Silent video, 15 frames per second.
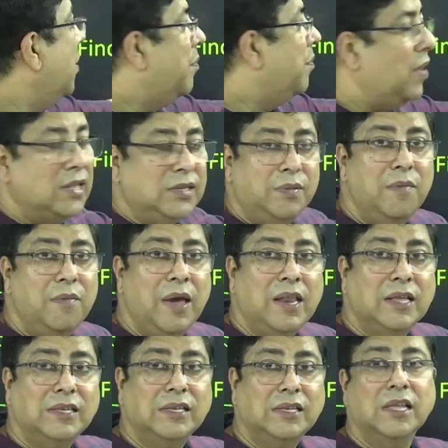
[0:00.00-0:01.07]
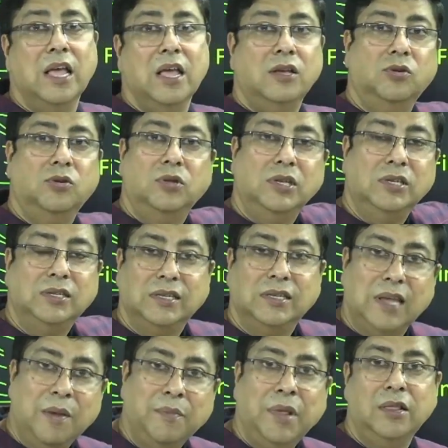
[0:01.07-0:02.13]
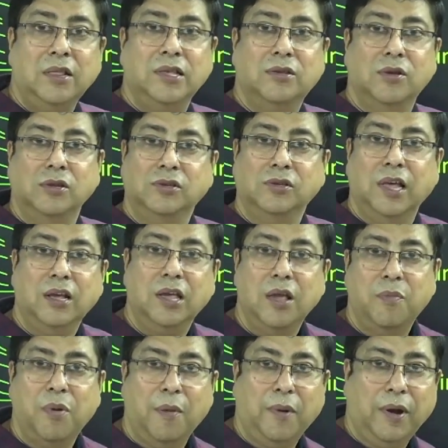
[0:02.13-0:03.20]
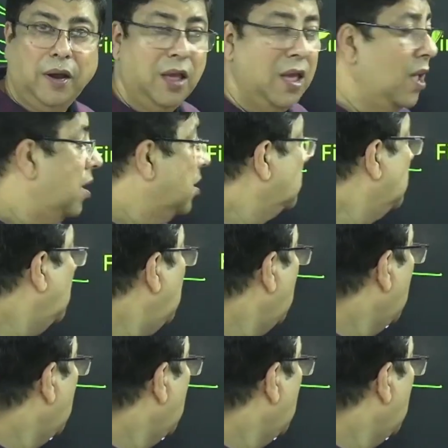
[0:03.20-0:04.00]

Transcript: a plus b minus x. So this is the same thing, this is also the king property. So